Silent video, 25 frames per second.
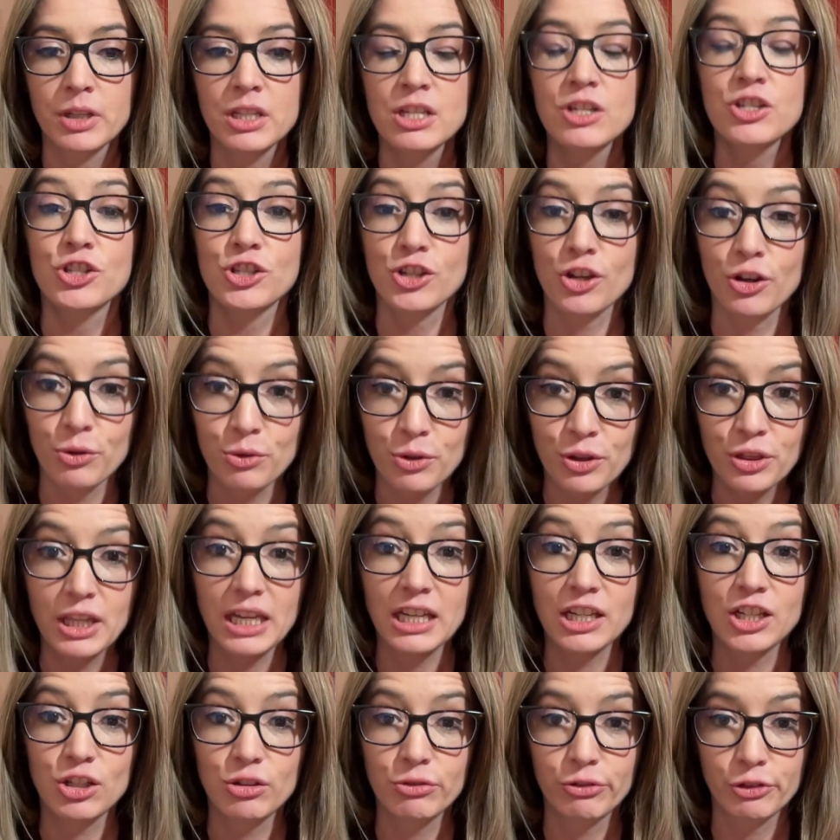So
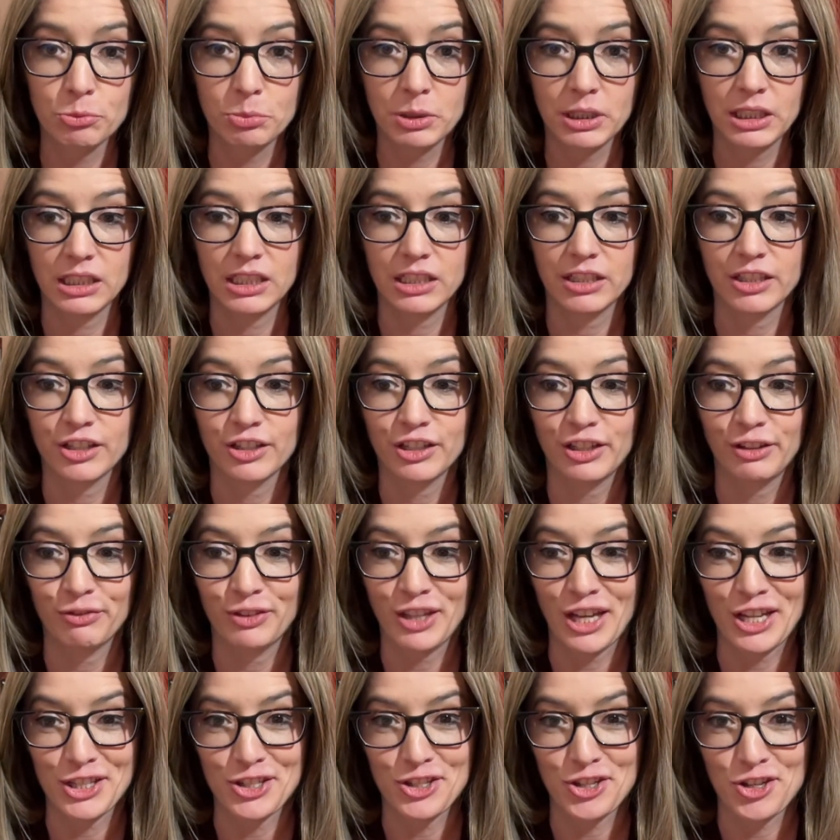thank you for being here if
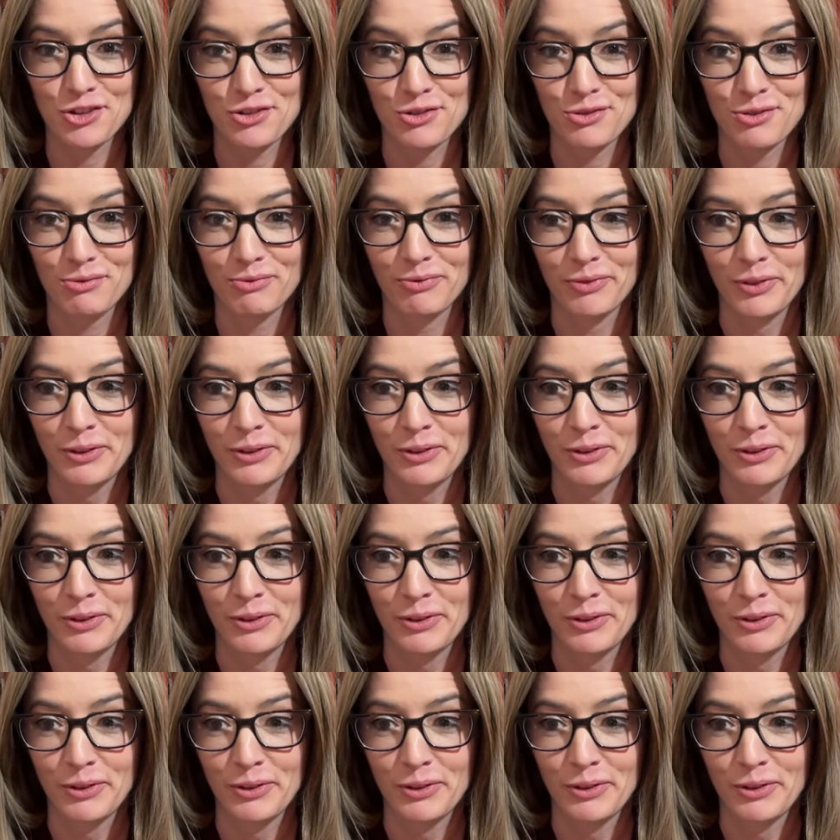that's you.